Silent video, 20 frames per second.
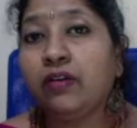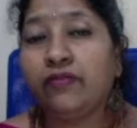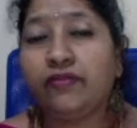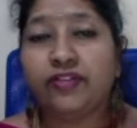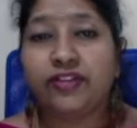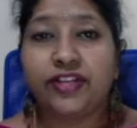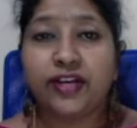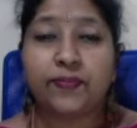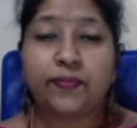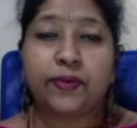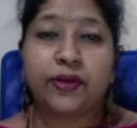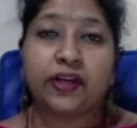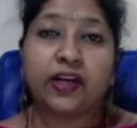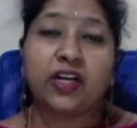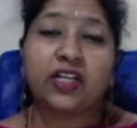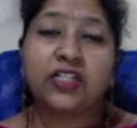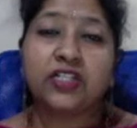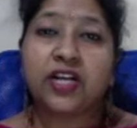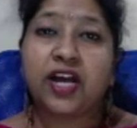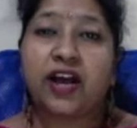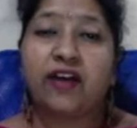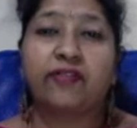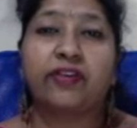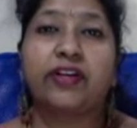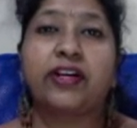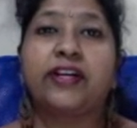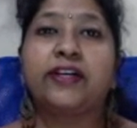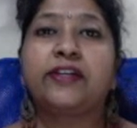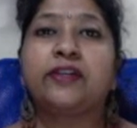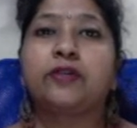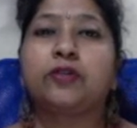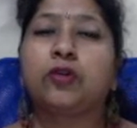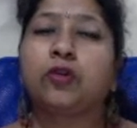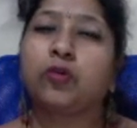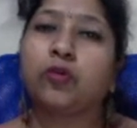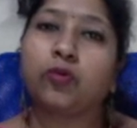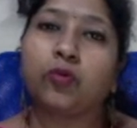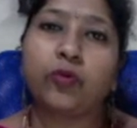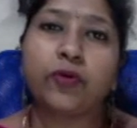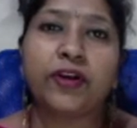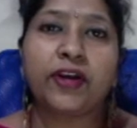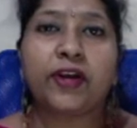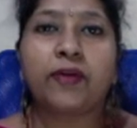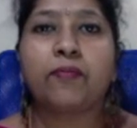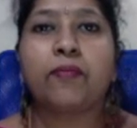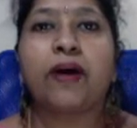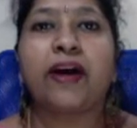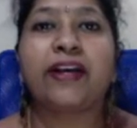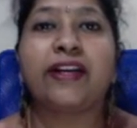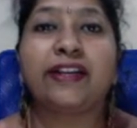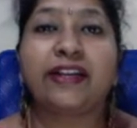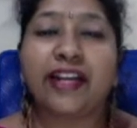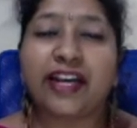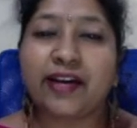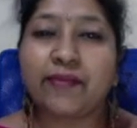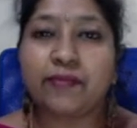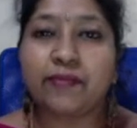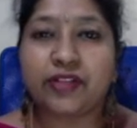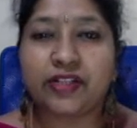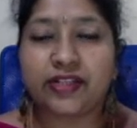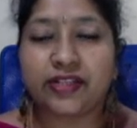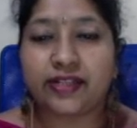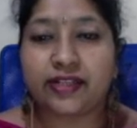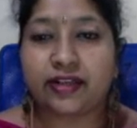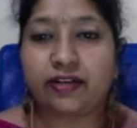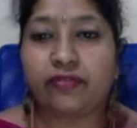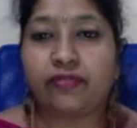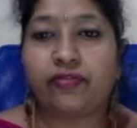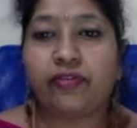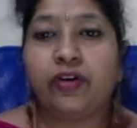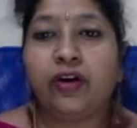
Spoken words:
Prakash, I have created the logo in my name itself.